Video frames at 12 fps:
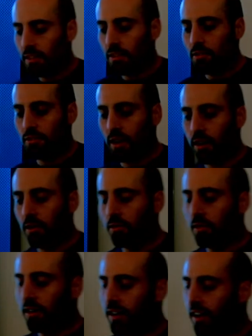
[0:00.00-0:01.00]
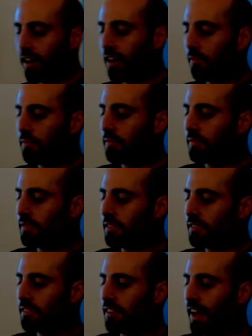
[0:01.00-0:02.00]
So
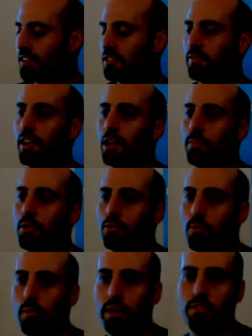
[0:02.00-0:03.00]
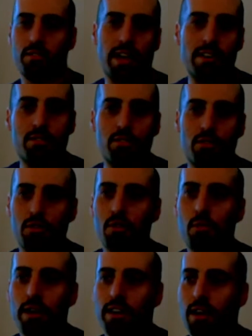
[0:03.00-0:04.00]
as developers, what we tend to
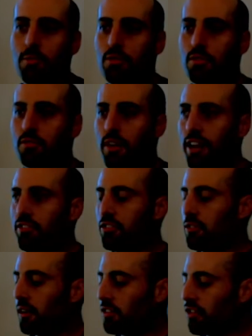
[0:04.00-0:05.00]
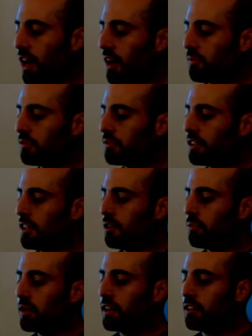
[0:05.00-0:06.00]
do when it comes to actually doing our jobs,
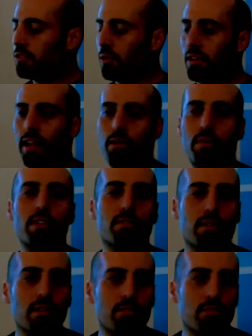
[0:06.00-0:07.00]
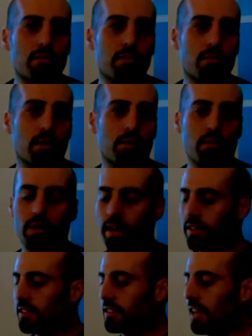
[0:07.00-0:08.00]
we do a lot of research. We do a
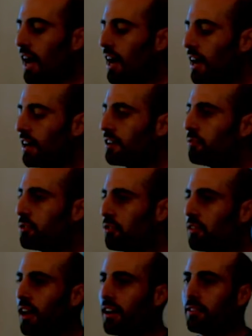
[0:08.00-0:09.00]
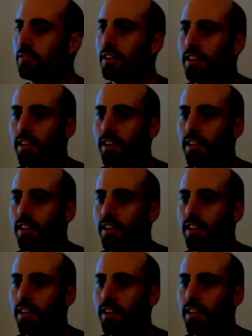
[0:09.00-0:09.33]
lot of design. We do a lot of